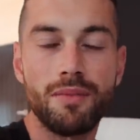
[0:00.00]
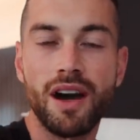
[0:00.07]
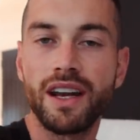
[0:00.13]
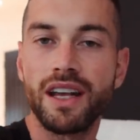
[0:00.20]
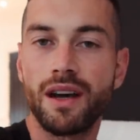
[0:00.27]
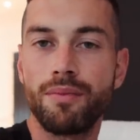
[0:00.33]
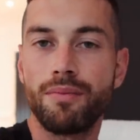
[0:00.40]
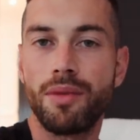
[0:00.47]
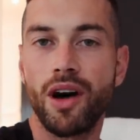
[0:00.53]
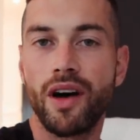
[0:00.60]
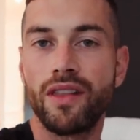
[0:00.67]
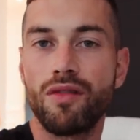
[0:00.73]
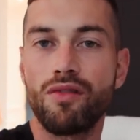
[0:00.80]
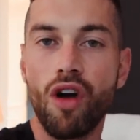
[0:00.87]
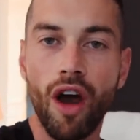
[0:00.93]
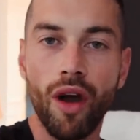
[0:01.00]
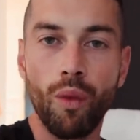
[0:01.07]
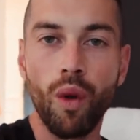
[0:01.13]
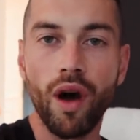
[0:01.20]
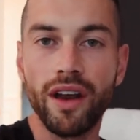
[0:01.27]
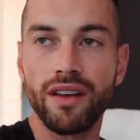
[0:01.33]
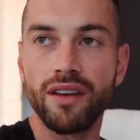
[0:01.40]
money, I'm buying the right
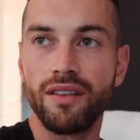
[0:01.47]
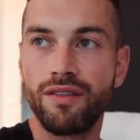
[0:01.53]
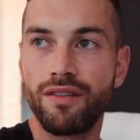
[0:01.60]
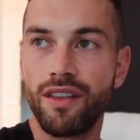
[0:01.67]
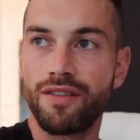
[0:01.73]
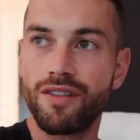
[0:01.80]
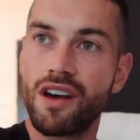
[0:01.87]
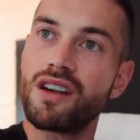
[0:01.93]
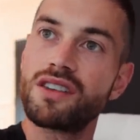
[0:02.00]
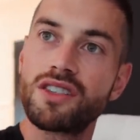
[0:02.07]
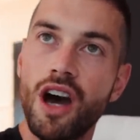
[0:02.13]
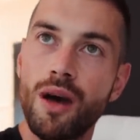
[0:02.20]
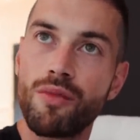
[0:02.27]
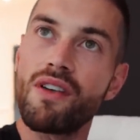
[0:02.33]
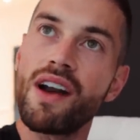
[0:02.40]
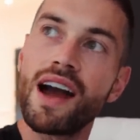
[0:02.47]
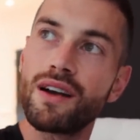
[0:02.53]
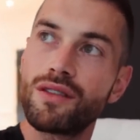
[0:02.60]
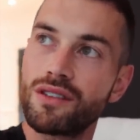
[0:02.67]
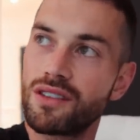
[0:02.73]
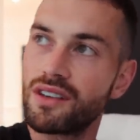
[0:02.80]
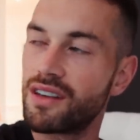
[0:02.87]
one for the first time
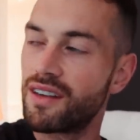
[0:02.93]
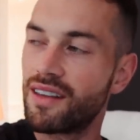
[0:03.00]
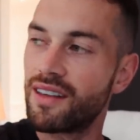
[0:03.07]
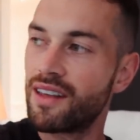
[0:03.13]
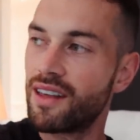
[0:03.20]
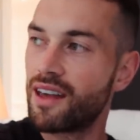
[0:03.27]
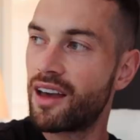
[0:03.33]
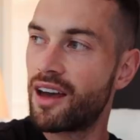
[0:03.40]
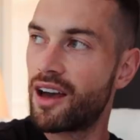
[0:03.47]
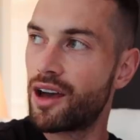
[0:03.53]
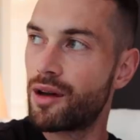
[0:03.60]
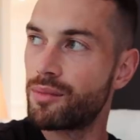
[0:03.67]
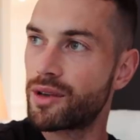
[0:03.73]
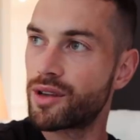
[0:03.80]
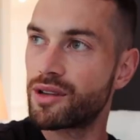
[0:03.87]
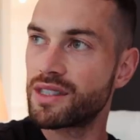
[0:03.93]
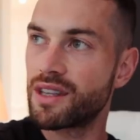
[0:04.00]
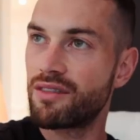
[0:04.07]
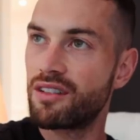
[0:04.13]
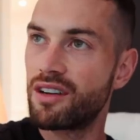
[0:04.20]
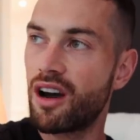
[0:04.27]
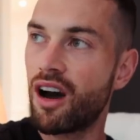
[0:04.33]
around. Yeah. Because
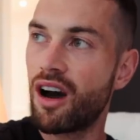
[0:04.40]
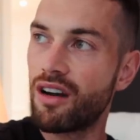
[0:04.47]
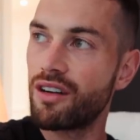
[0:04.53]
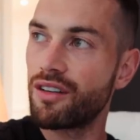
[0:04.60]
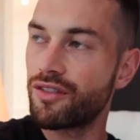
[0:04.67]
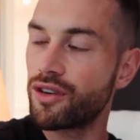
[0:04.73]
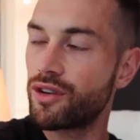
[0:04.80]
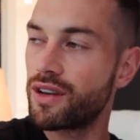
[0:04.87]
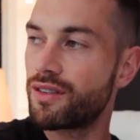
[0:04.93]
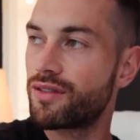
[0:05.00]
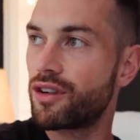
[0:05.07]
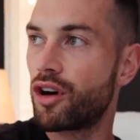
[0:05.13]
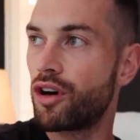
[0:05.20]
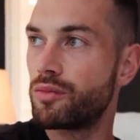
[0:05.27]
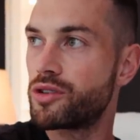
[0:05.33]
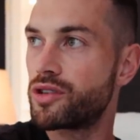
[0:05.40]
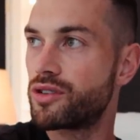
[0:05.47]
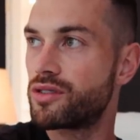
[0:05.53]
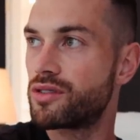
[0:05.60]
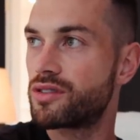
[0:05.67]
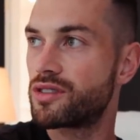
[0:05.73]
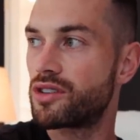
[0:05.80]
there are a few different
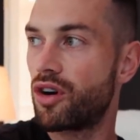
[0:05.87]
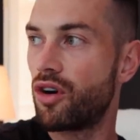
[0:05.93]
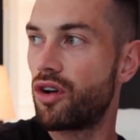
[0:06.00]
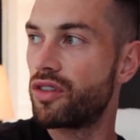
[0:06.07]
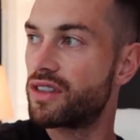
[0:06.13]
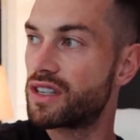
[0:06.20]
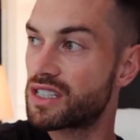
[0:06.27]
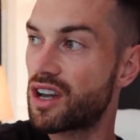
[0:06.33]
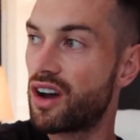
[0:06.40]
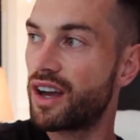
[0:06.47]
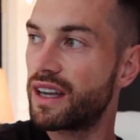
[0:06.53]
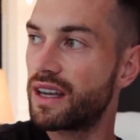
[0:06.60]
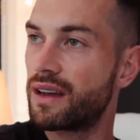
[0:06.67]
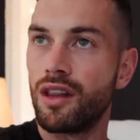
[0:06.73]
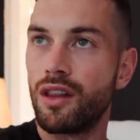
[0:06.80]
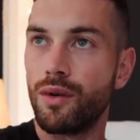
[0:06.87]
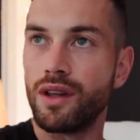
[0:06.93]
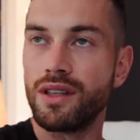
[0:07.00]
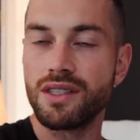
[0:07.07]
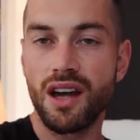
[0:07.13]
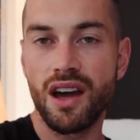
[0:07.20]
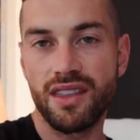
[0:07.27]
options on the site. The
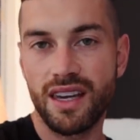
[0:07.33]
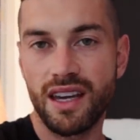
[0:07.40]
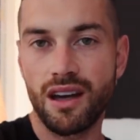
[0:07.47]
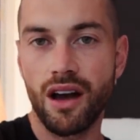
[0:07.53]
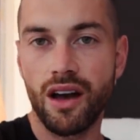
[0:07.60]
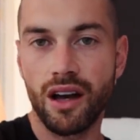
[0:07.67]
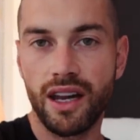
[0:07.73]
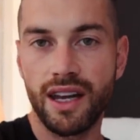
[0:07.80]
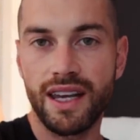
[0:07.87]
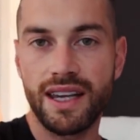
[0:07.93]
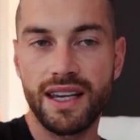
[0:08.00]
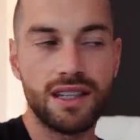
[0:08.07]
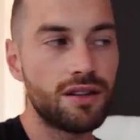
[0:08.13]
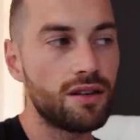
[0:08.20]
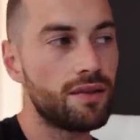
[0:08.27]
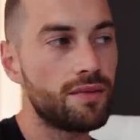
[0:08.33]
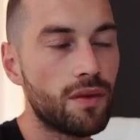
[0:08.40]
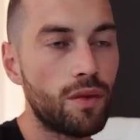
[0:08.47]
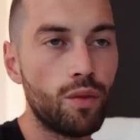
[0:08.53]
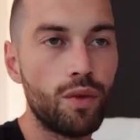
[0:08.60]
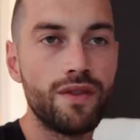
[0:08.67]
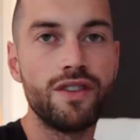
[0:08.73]
ones that I think I'm going to need,
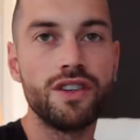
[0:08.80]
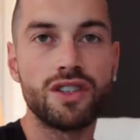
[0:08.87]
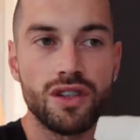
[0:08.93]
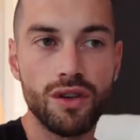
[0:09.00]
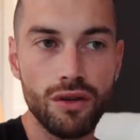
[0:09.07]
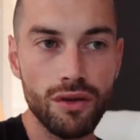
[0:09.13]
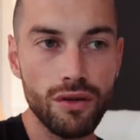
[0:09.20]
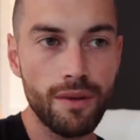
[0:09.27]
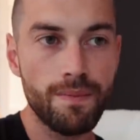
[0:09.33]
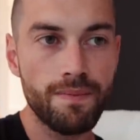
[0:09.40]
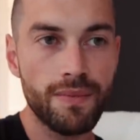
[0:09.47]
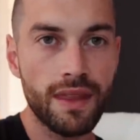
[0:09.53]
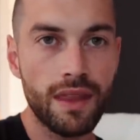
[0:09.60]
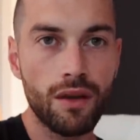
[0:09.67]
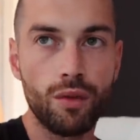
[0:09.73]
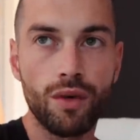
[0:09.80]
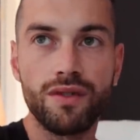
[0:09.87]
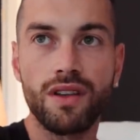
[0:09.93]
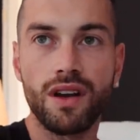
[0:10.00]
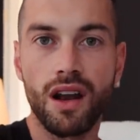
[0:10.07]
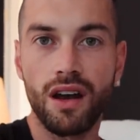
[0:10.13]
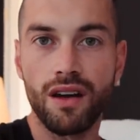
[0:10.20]
with the suit, with
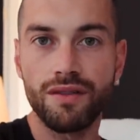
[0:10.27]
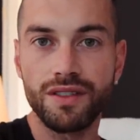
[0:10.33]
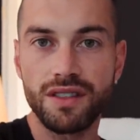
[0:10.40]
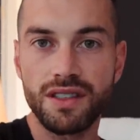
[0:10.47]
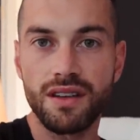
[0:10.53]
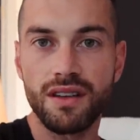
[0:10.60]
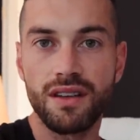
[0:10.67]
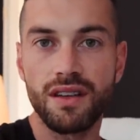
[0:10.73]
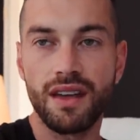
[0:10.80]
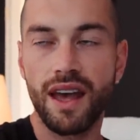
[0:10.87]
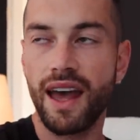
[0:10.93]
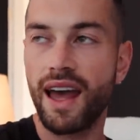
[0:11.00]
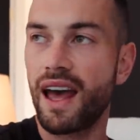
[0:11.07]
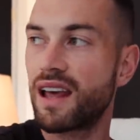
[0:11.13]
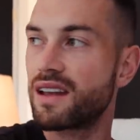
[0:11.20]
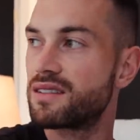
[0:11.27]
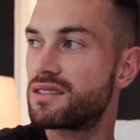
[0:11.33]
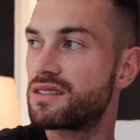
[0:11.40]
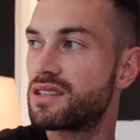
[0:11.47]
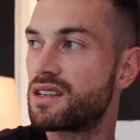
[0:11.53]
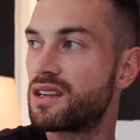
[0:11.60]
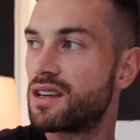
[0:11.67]
the gloves,
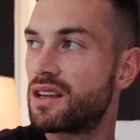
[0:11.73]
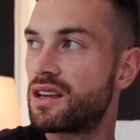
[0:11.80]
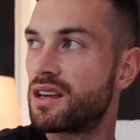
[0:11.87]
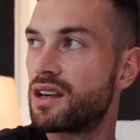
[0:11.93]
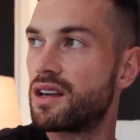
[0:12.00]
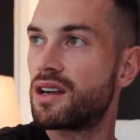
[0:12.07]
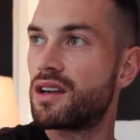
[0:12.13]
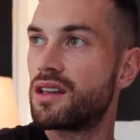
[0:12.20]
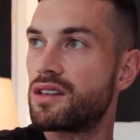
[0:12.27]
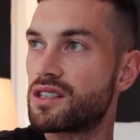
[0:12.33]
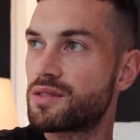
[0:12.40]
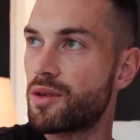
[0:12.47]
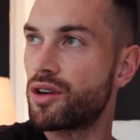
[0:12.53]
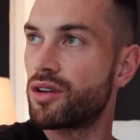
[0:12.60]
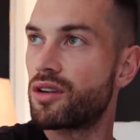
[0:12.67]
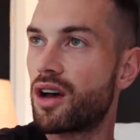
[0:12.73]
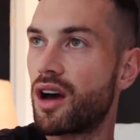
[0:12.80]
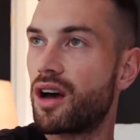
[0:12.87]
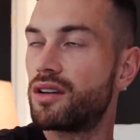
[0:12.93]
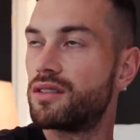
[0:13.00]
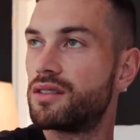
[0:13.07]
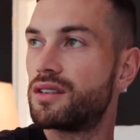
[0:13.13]
and the
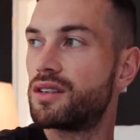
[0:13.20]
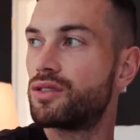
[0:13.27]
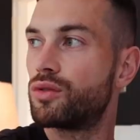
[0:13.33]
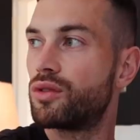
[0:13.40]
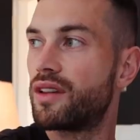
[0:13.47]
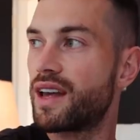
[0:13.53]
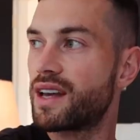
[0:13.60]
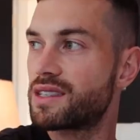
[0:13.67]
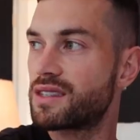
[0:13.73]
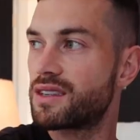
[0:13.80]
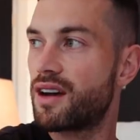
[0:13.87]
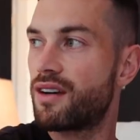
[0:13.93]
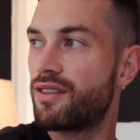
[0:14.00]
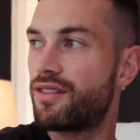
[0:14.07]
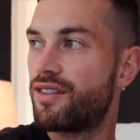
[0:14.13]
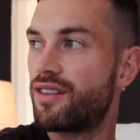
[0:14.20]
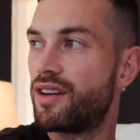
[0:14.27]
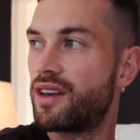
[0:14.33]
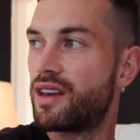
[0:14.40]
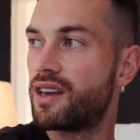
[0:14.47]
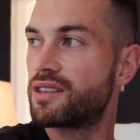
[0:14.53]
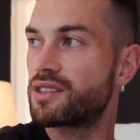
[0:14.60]
smoker, and all of that stuff,
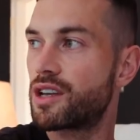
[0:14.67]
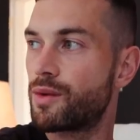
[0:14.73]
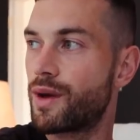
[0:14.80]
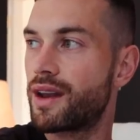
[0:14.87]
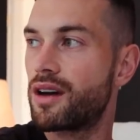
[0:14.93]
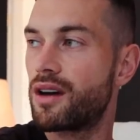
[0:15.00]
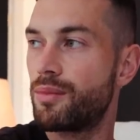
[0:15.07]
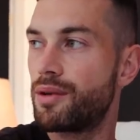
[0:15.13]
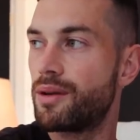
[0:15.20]
it's going to add up.